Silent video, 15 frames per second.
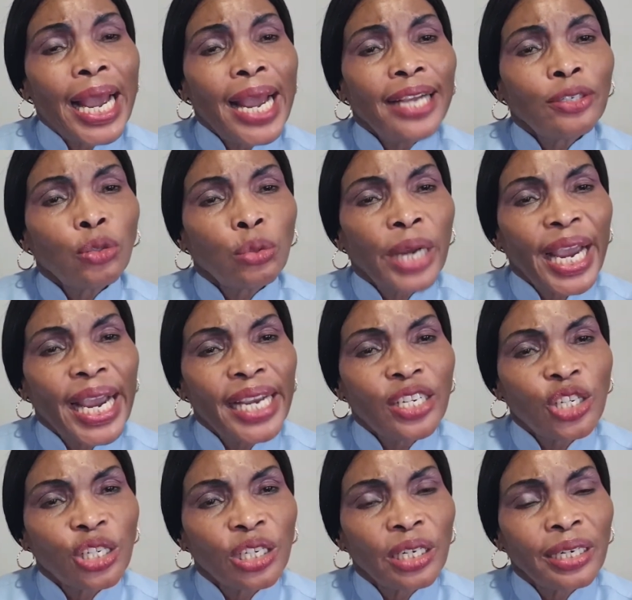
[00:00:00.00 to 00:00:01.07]

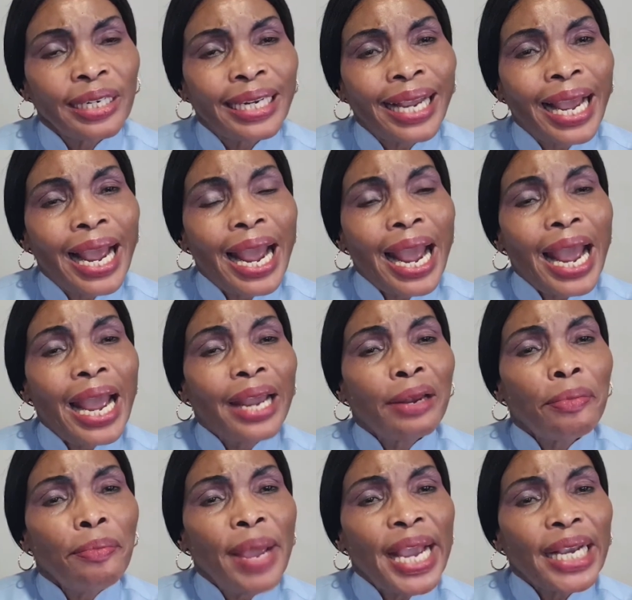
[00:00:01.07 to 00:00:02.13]
education
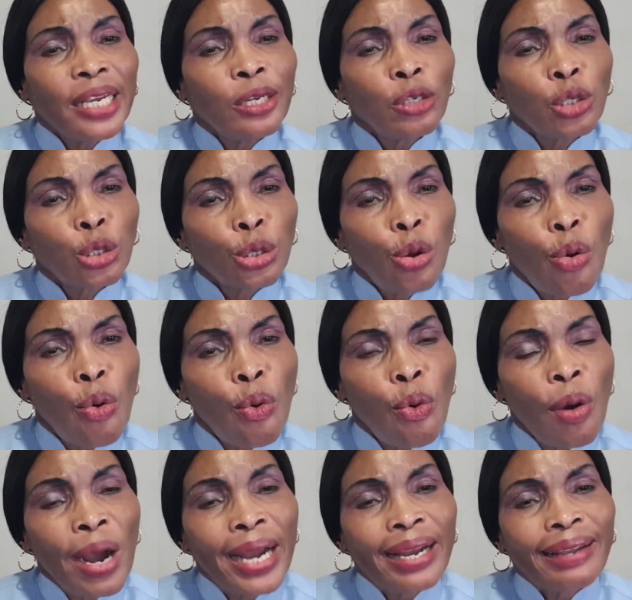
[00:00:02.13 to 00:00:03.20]
and making sure
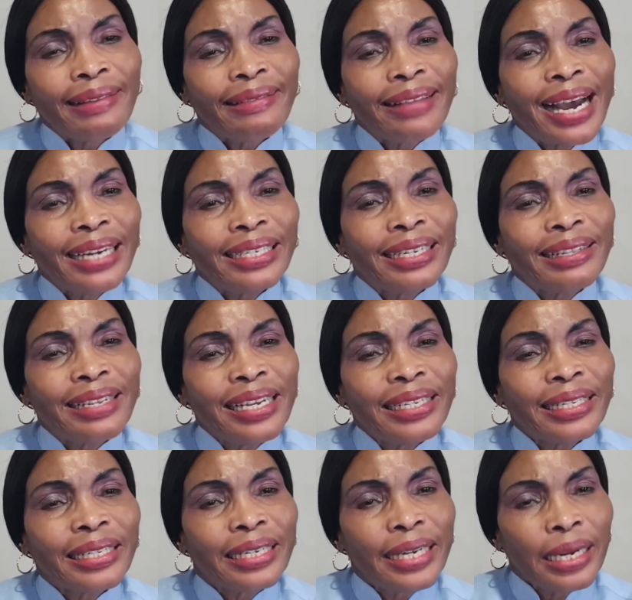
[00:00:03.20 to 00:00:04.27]
that
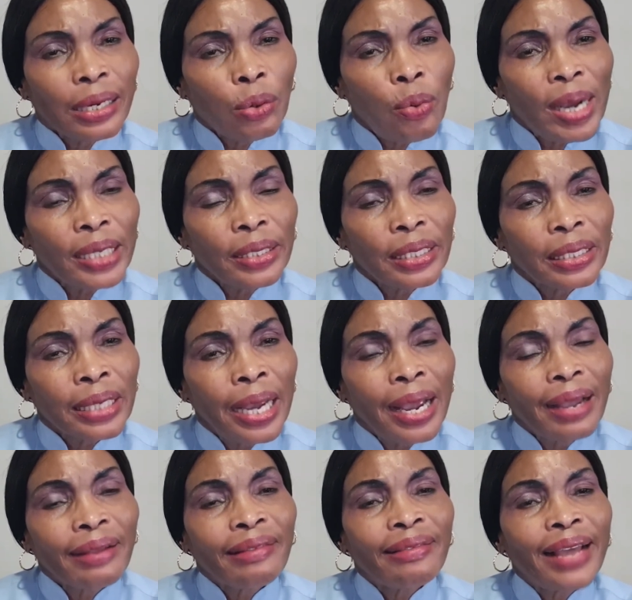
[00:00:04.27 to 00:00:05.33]
these little ones,
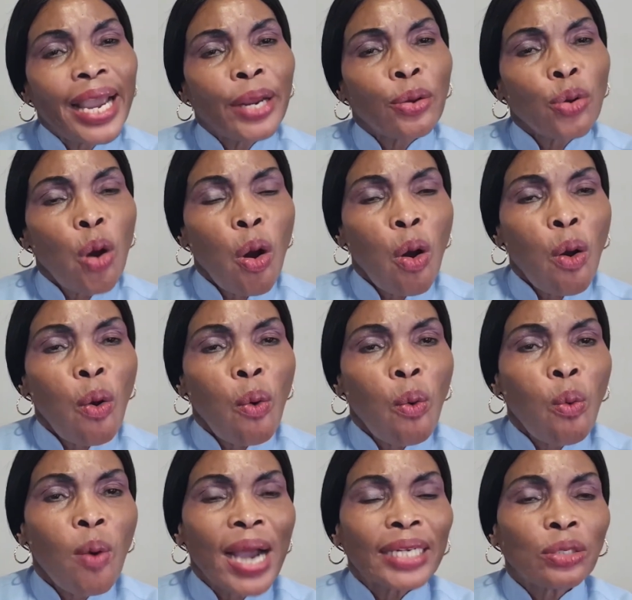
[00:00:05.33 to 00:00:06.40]
they know
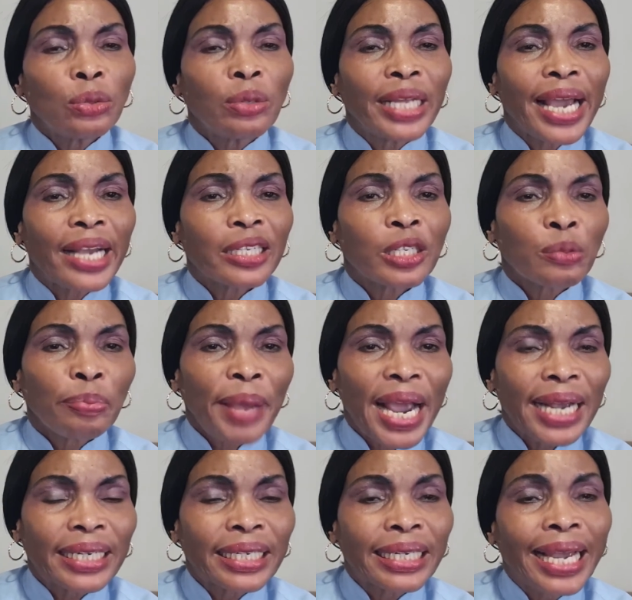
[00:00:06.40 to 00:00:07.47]
what they
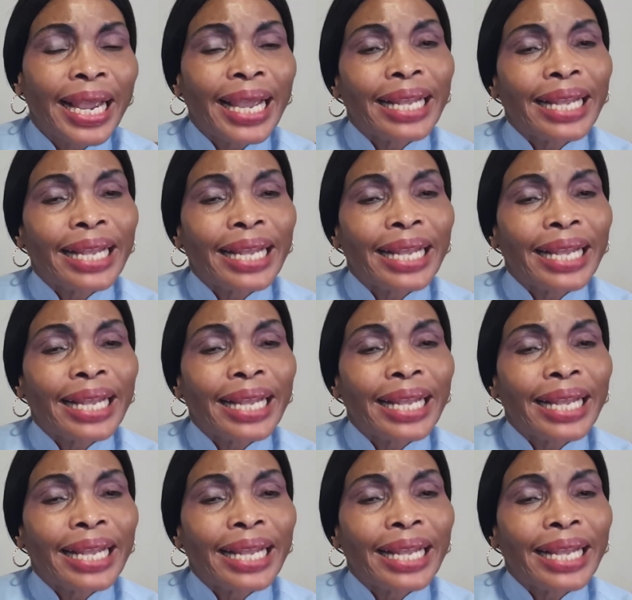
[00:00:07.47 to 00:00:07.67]
expect.